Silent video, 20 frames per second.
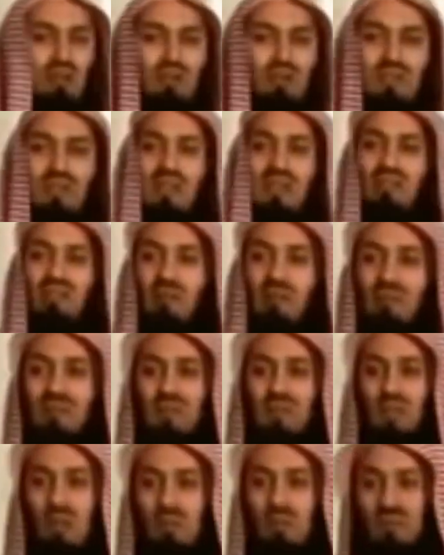arrows from
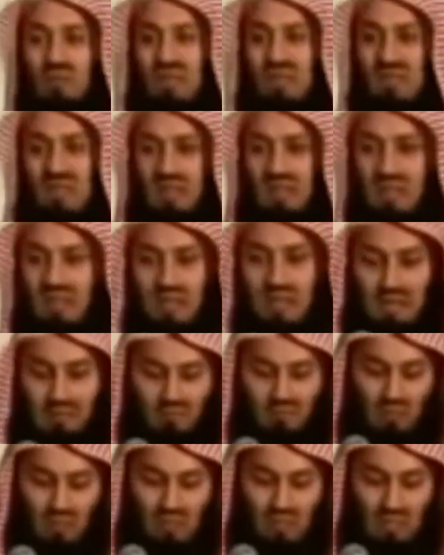the top there,
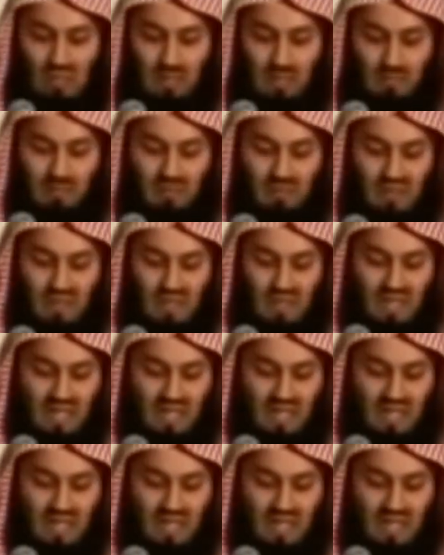alhamdulillah.